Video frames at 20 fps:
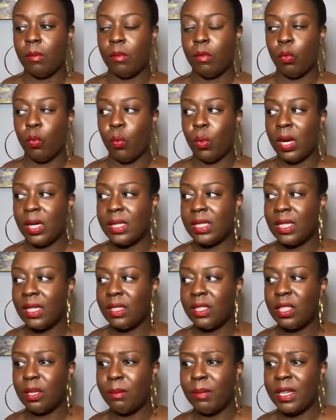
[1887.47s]
wanting
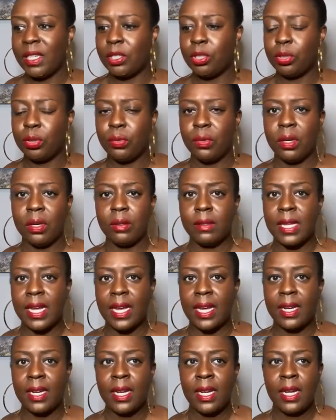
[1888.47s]
to make sure
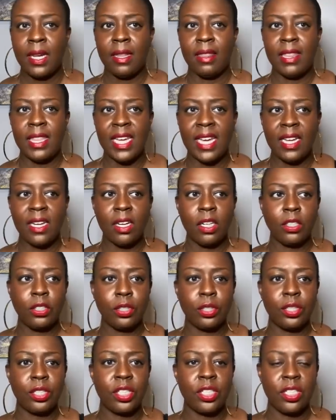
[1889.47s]
that they
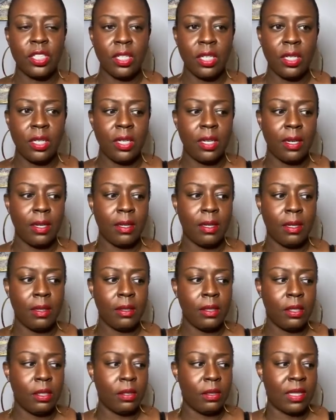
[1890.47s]
understood
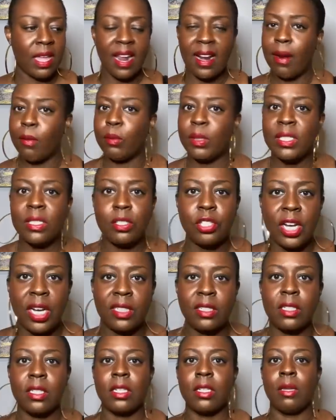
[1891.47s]
that I was
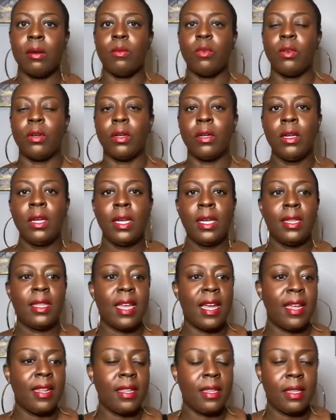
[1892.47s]
attracted to them, or
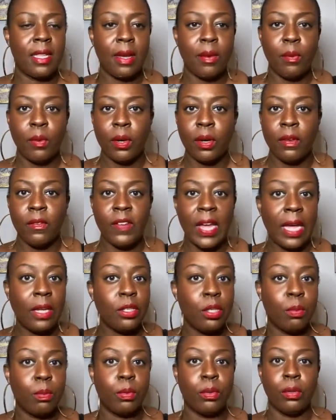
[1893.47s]
that they were
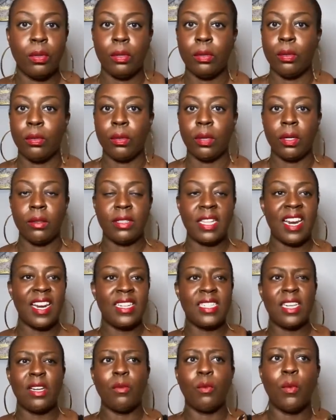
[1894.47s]
valuable, or that I
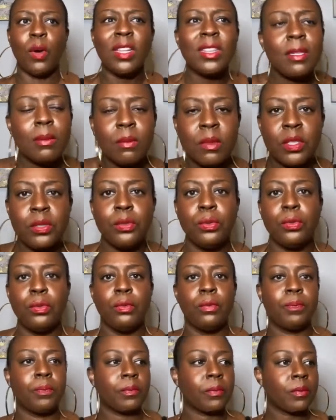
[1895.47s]
didn't want them to